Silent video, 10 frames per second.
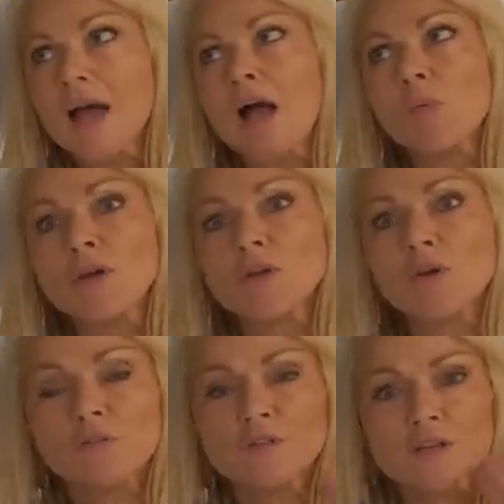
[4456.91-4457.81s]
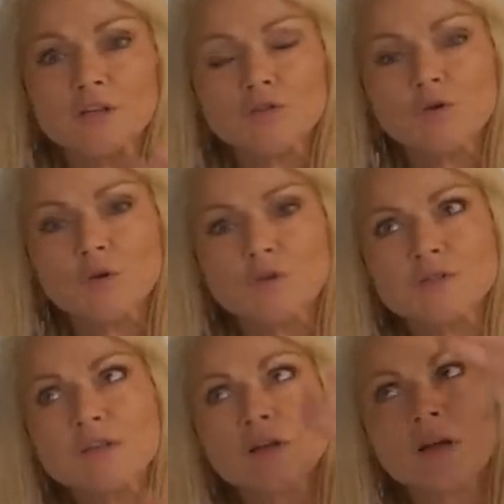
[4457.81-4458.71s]
I wanted to go over the
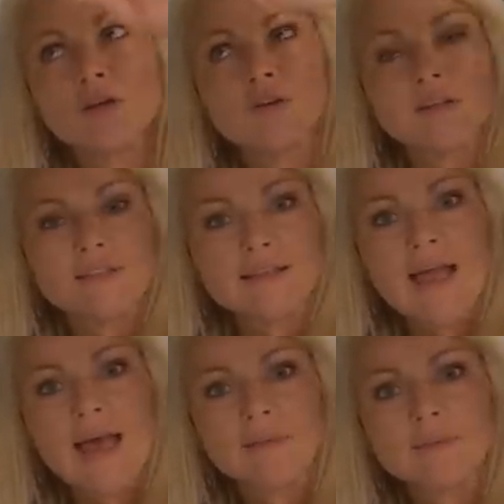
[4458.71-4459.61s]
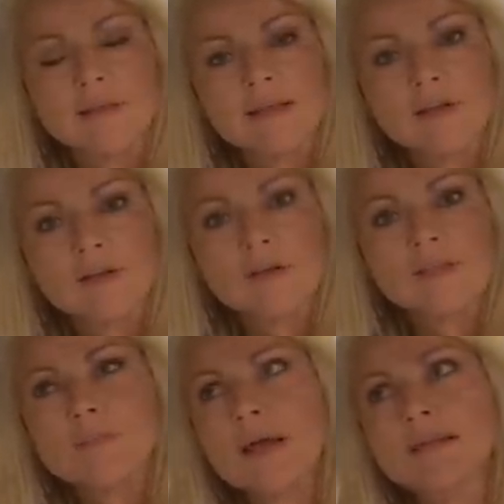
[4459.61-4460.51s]
controls that are underneath the cabinet here
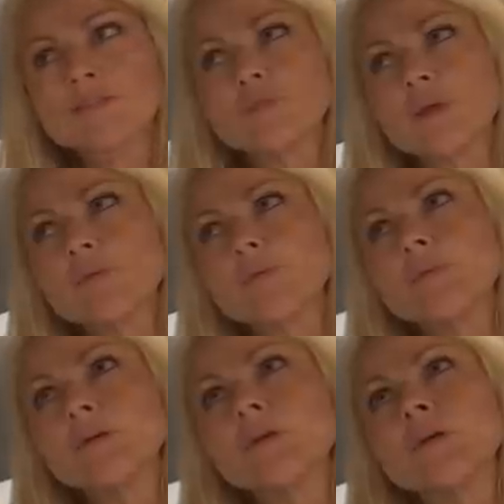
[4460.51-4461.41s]
in the master bedroom.